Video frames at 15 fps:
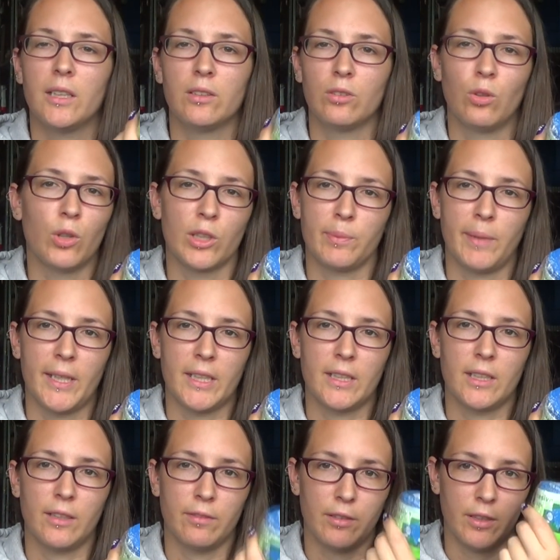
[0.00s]
not
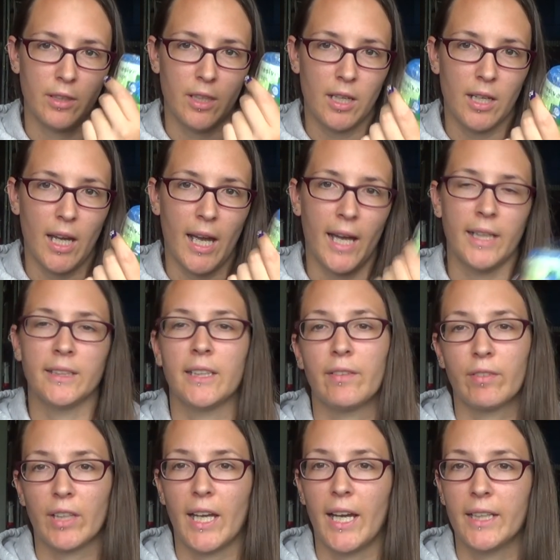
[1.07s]
expensive, and
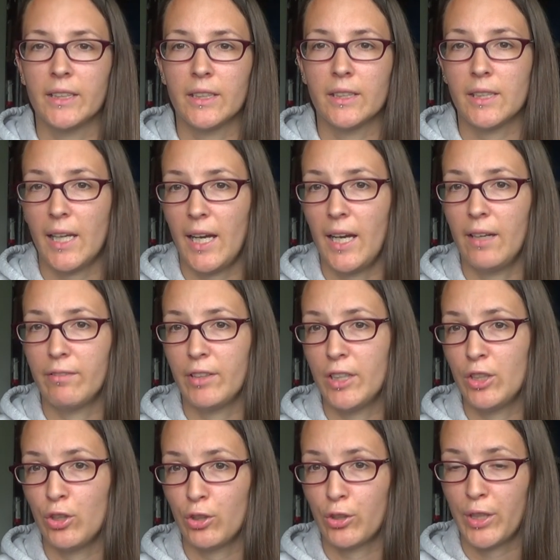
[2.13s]
definitely handy to have
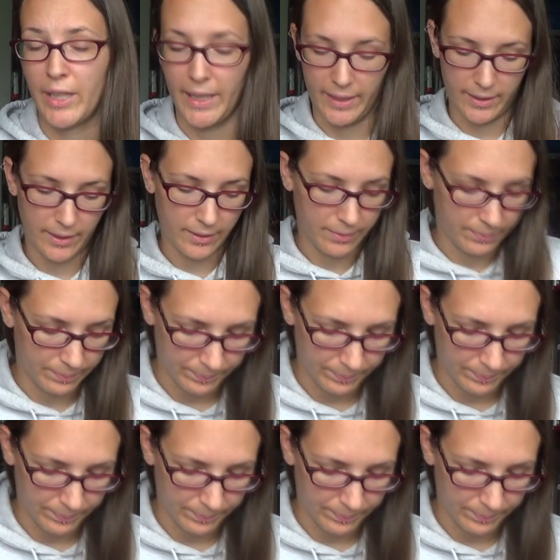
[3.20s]
in your kit.